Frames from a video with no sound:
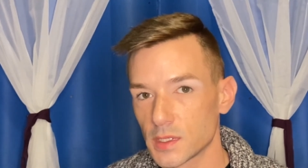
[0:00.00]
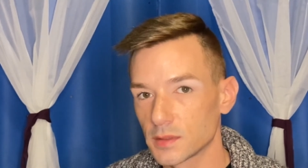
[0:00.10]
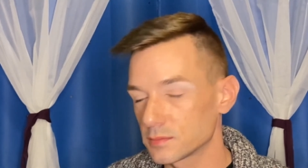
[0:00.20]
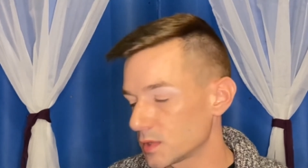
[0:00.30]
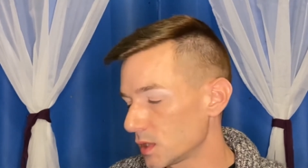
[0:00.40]

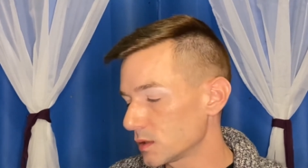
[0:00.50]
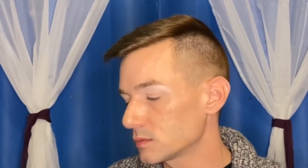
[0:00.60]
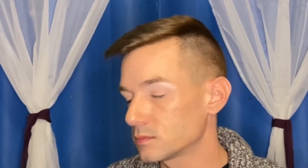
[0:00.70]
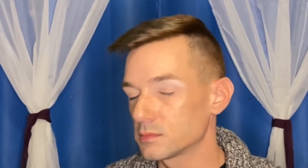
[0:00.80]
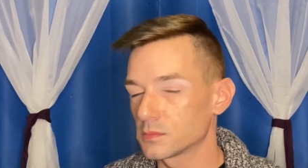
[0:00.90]
Like
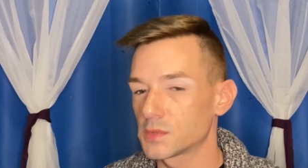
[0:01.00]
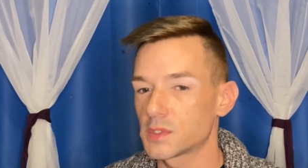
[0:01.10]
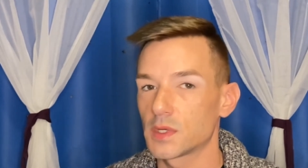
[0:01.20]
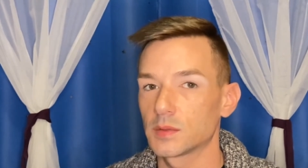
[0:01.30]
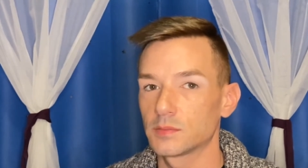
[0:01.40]

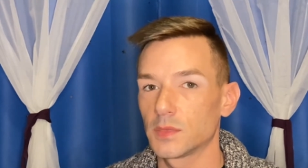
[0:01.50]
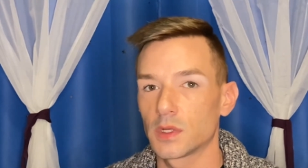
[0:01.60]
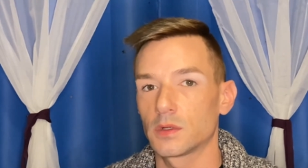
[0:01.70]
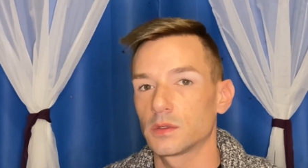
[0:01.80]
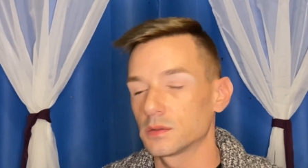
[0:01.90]
some, not
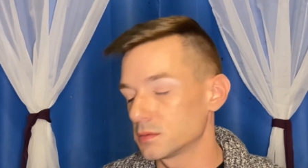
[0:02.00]
all.